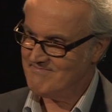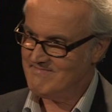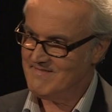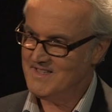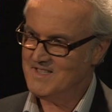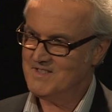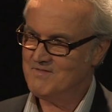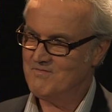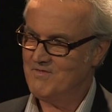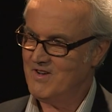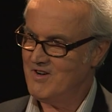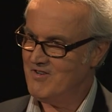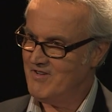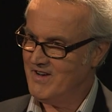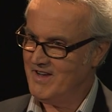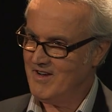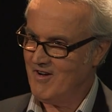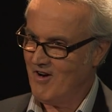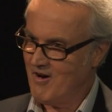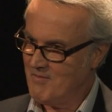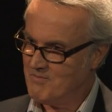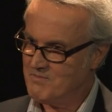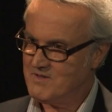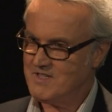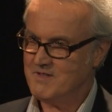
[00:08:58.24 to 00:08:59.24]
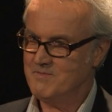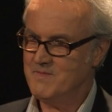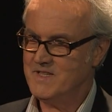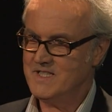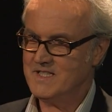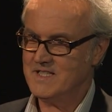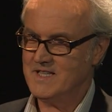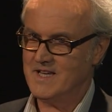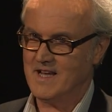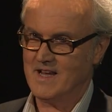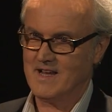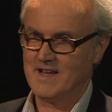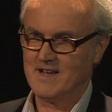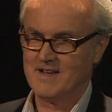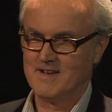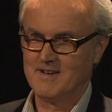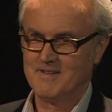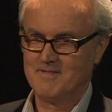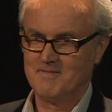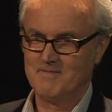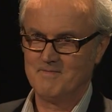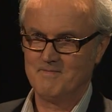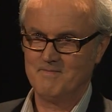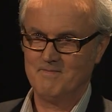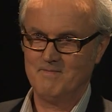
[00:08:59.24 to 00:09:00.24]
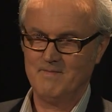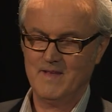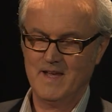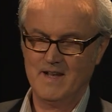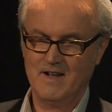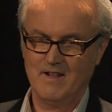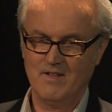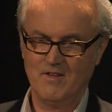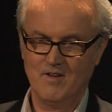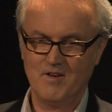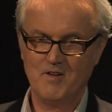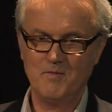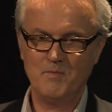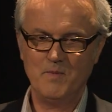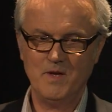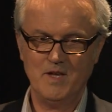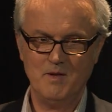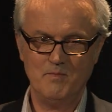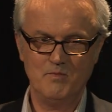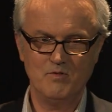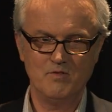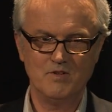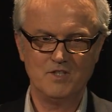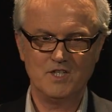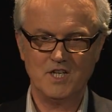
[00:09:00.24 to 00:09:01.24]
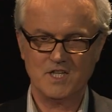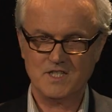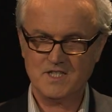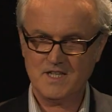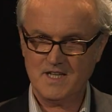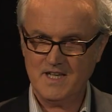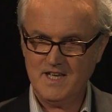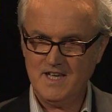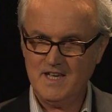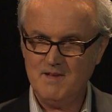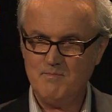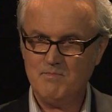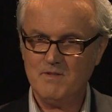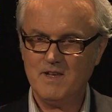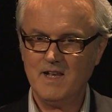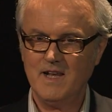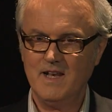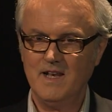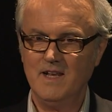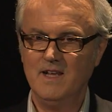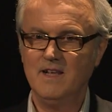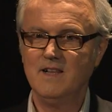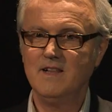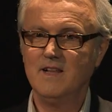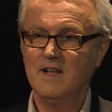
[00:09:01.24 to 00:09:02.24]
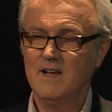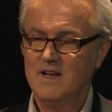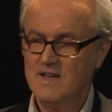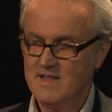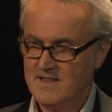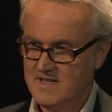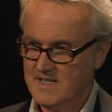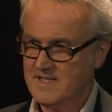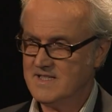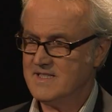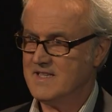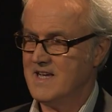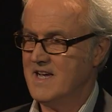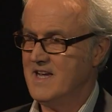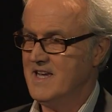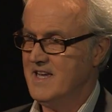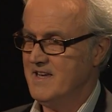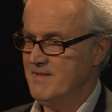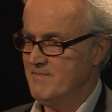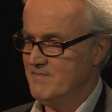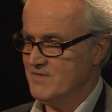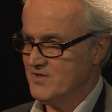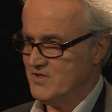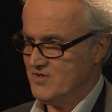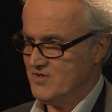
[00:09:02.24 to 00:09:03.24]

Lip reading: is very optimistic, and a lot of people just keep getting the same